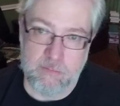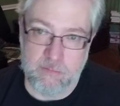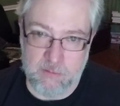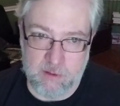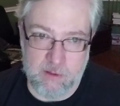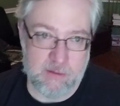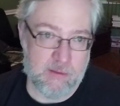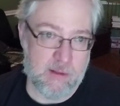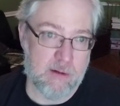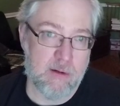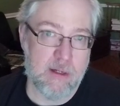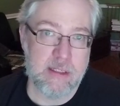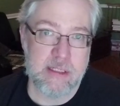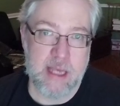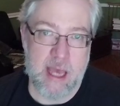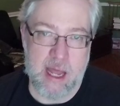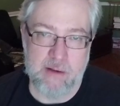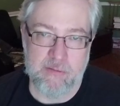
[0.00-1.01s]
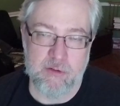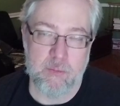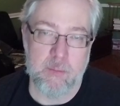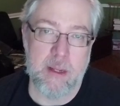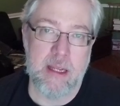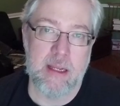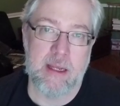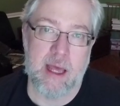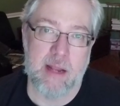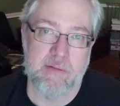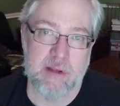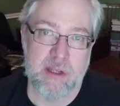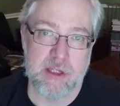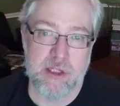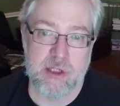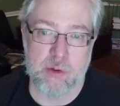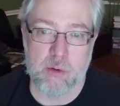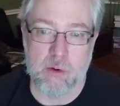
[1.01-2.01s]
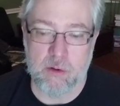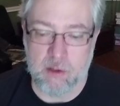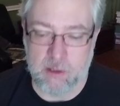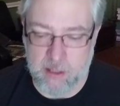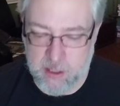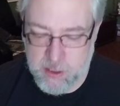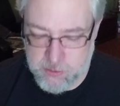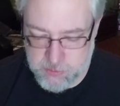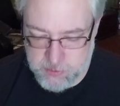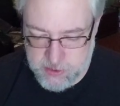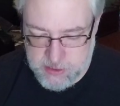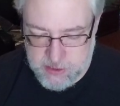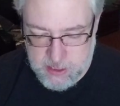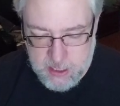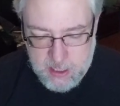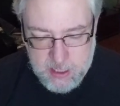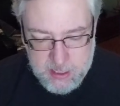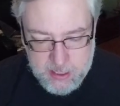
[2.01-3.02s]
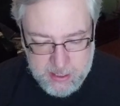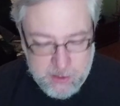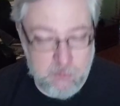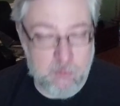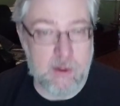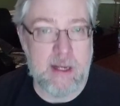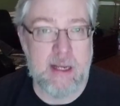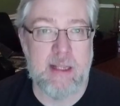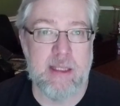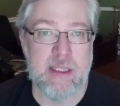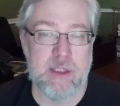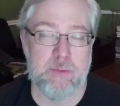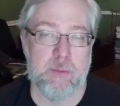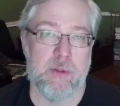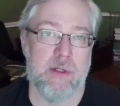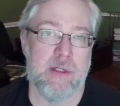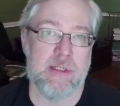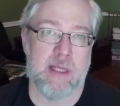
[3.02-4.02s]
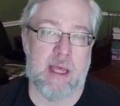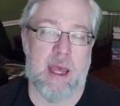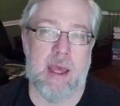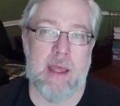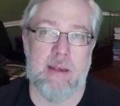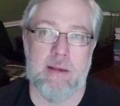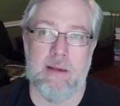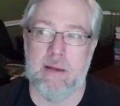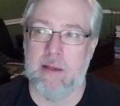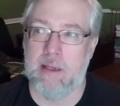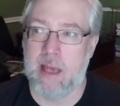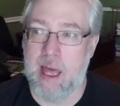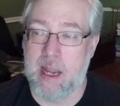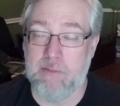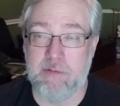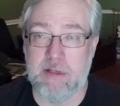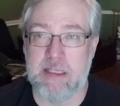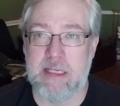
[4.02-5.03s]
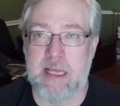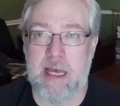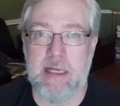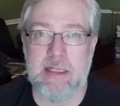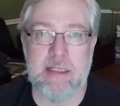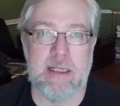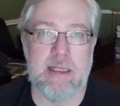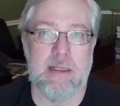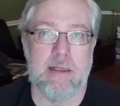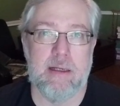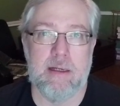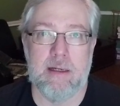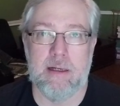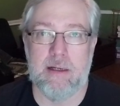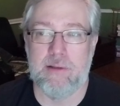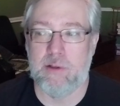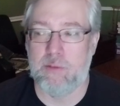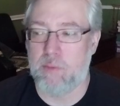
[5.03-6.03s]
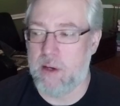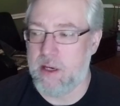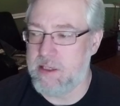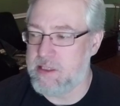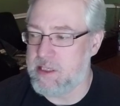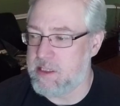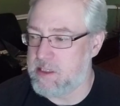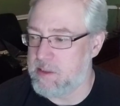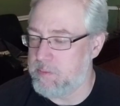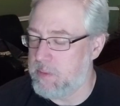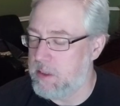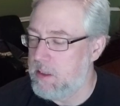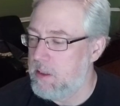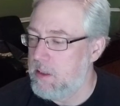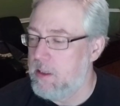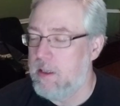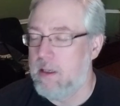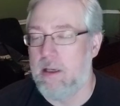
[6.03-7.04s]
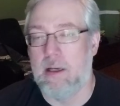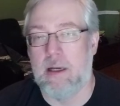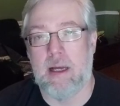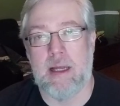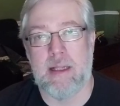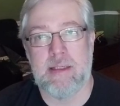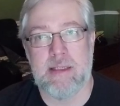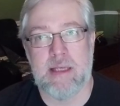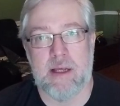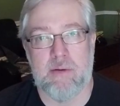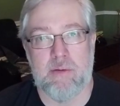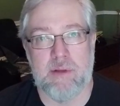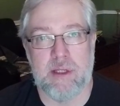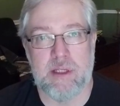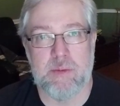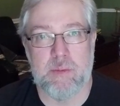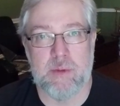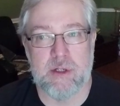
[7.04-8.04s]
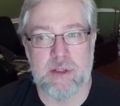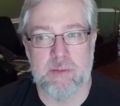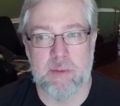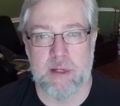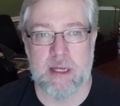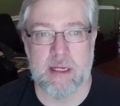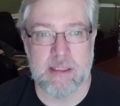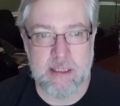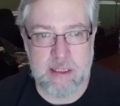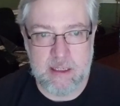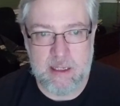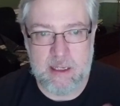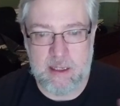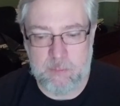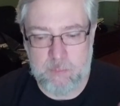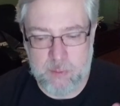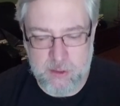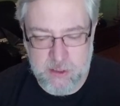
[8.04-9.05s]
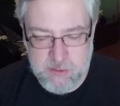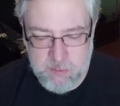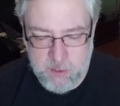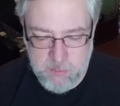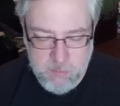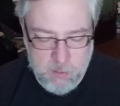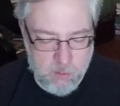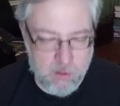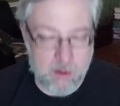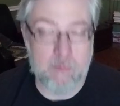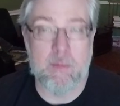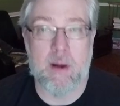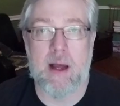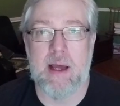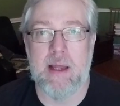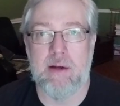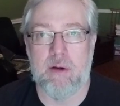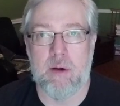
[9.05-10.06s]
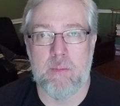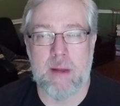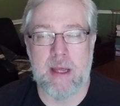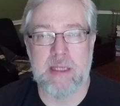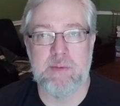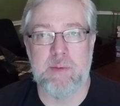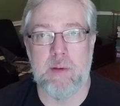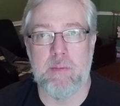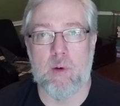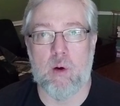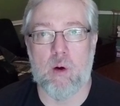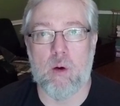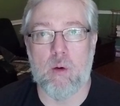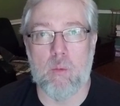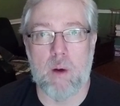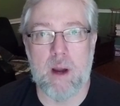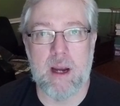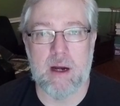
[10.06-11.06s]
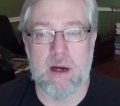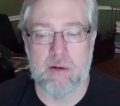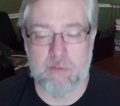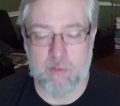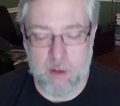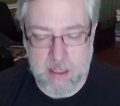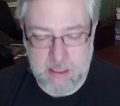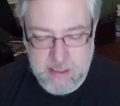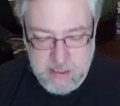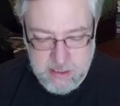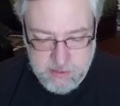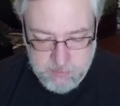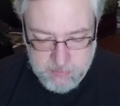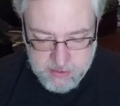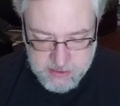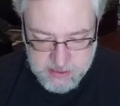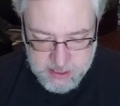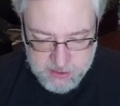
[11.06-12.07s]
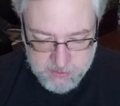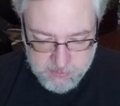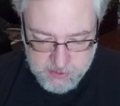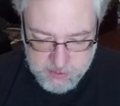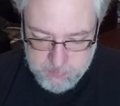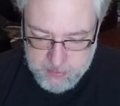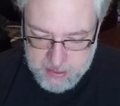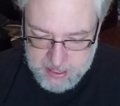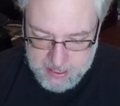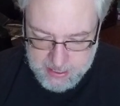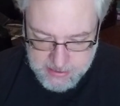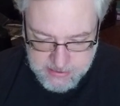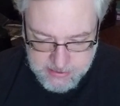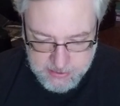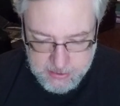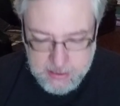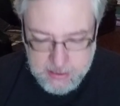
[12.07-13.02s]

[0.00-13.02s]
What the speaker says: there is kind of, for me, kind of a historical interest in reading these books and kind of detecting the racism, et cetera, in these books, because it puts me more in mind, or it makes me more aware of racism, et cetera, in the past.